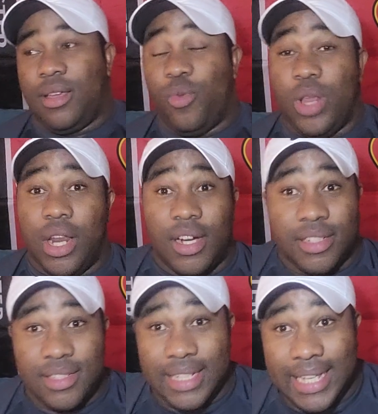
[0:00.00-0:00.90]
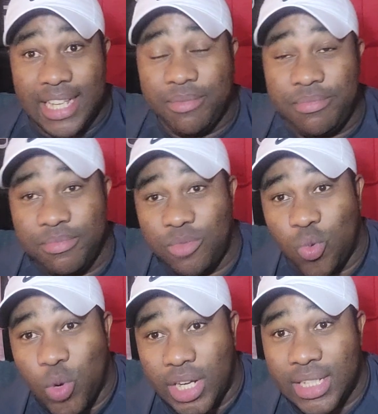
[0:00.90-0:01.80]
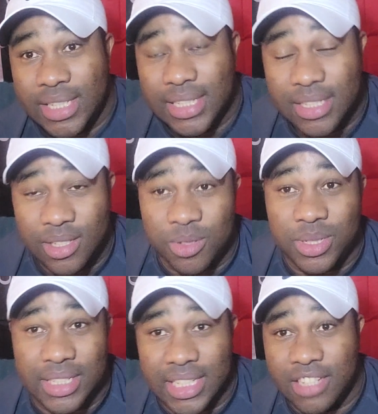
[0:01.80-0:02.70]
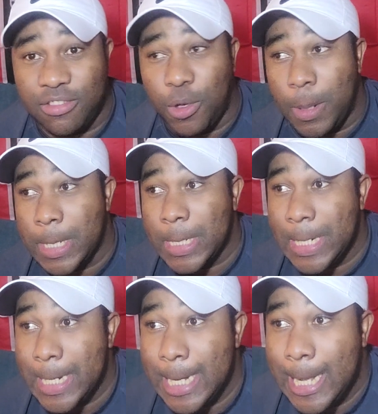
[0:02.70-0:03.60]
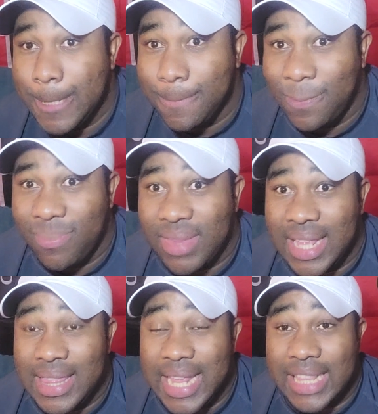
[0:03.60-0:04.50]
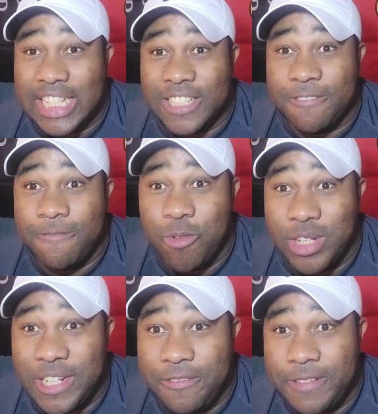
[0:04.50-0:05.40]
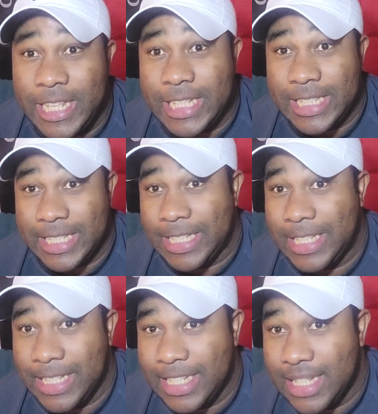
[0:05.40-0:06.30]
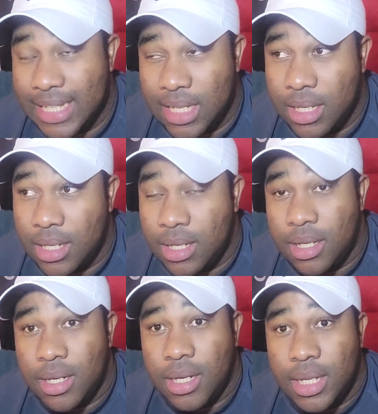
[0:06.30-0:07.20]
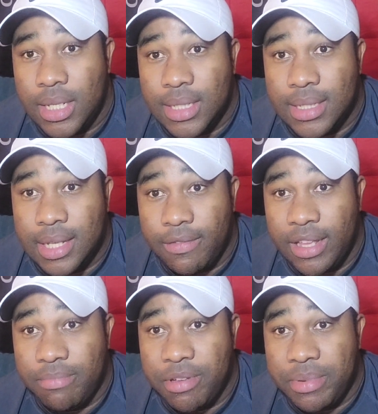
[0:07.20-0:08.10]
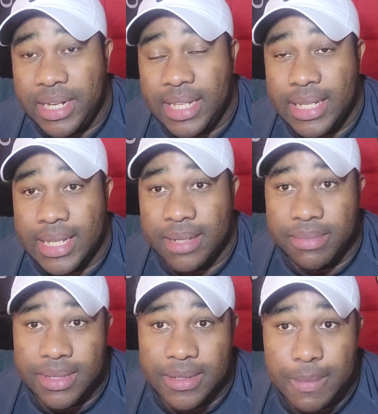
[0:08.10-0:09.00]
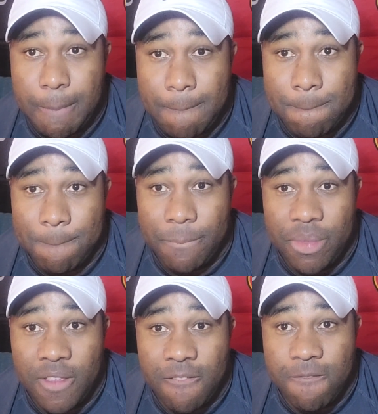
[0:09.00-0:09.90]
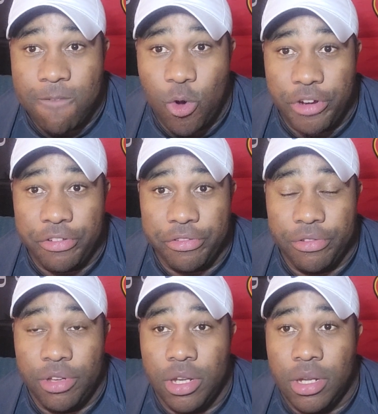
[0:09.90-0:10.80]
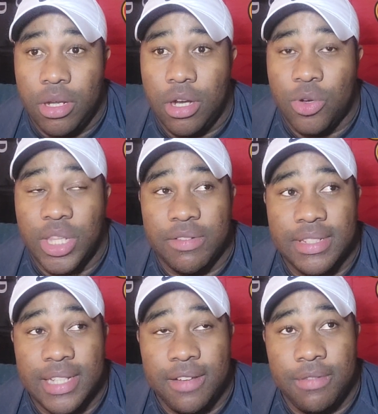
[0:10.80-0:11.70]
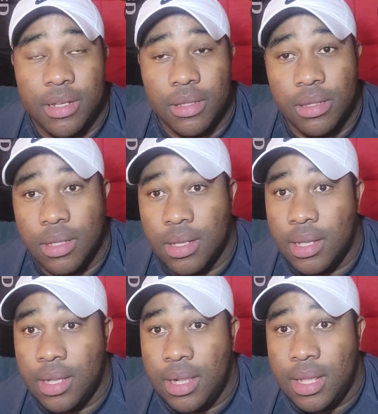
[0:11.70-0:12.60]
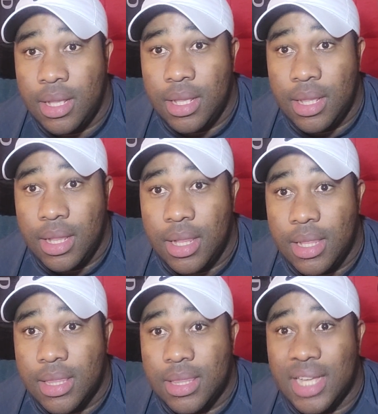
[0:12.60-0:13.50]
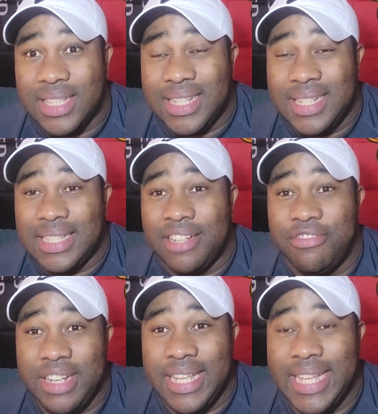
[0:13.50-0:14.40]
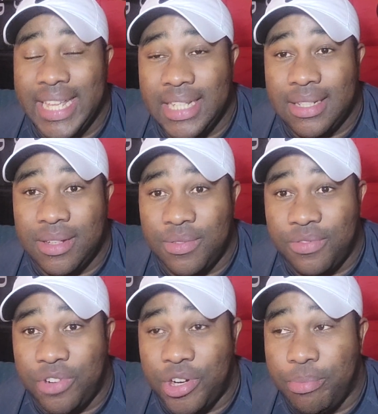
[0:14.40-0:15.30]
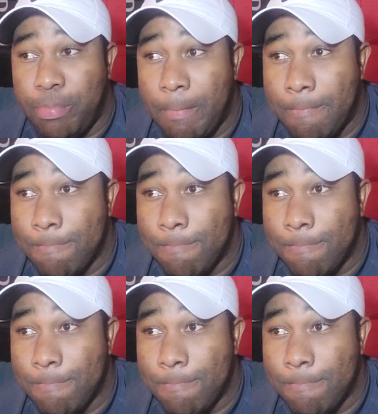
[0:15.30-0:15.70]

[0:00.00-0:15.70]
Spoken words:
We lost the game 1-0. That is 4 defeats in 7 Premier League games. 4 out of 7. That is a relegation form.